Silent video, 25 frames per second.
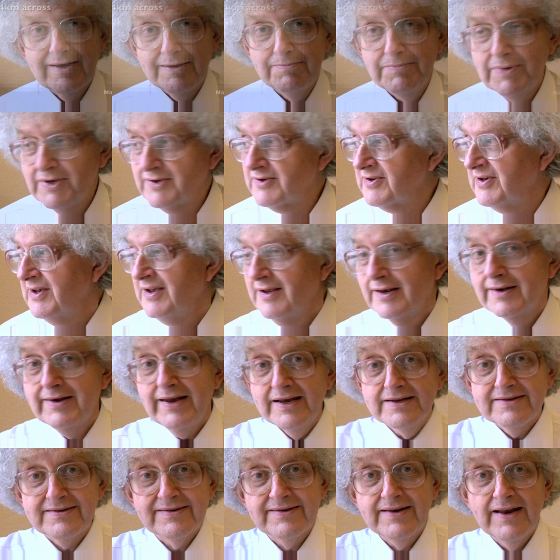element,
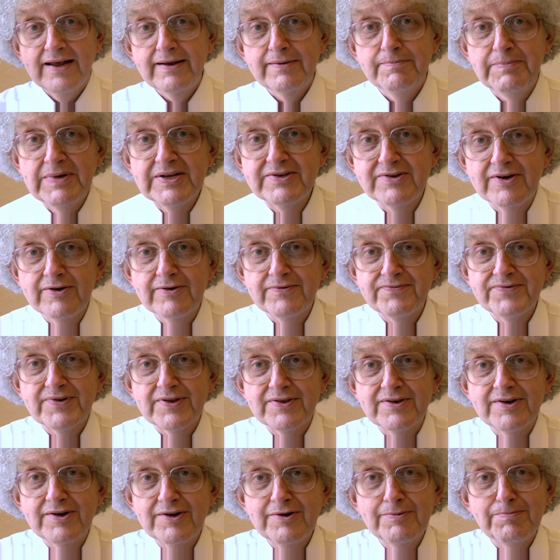let's name it after
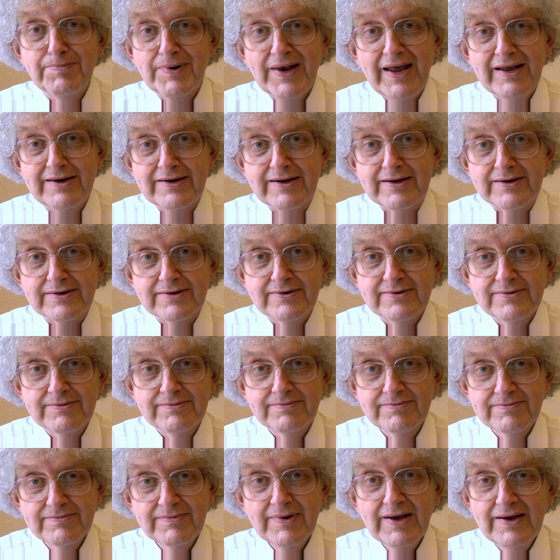the new planet.
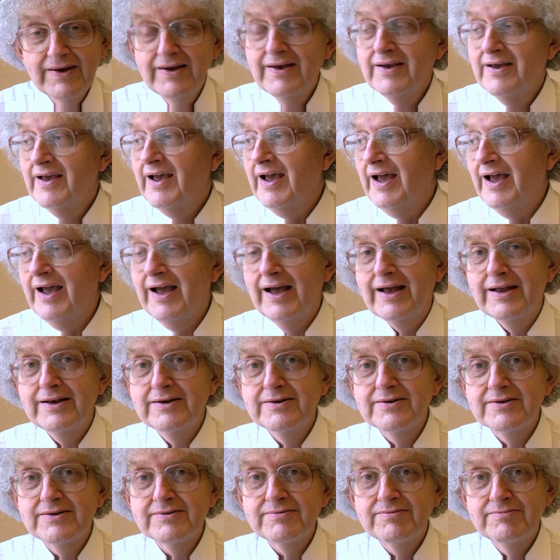
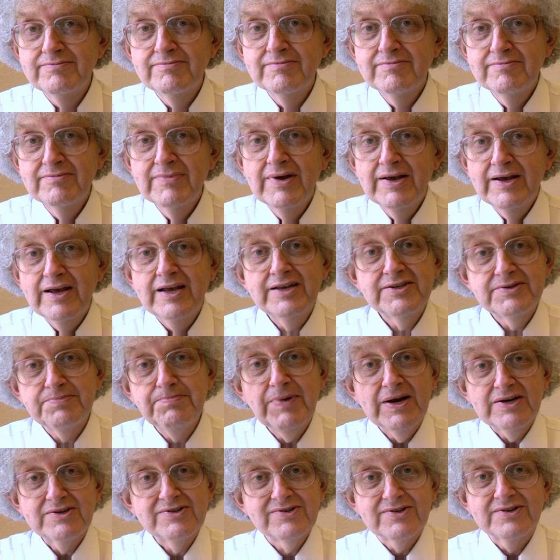And it's
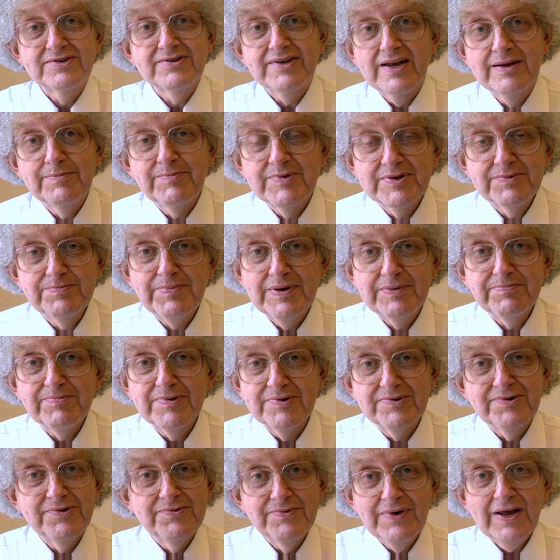much the same as
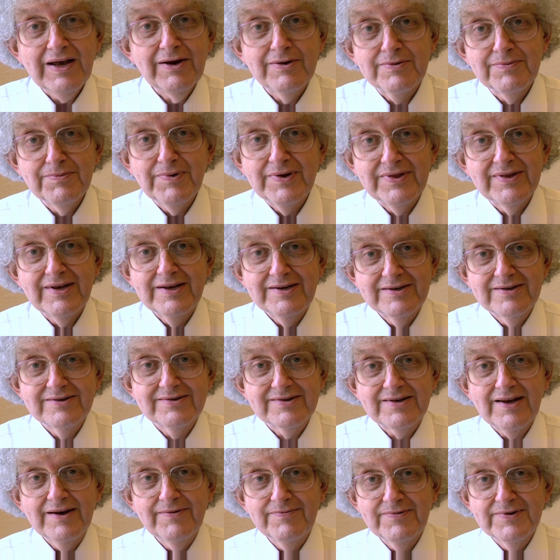people do now. When they
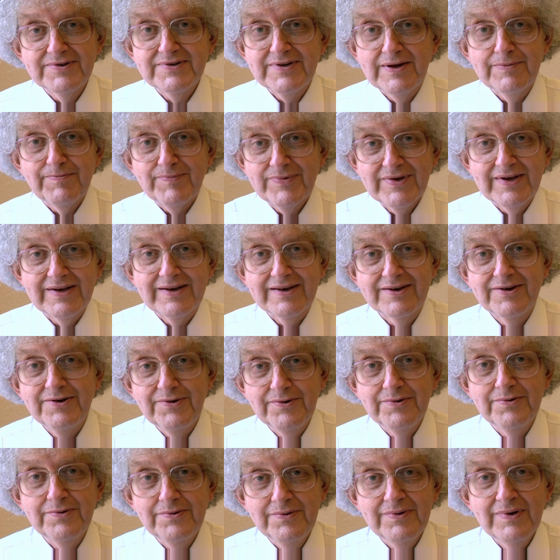discover something
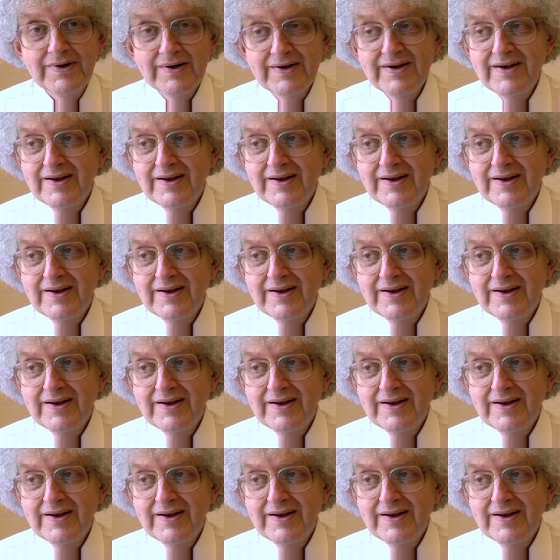new,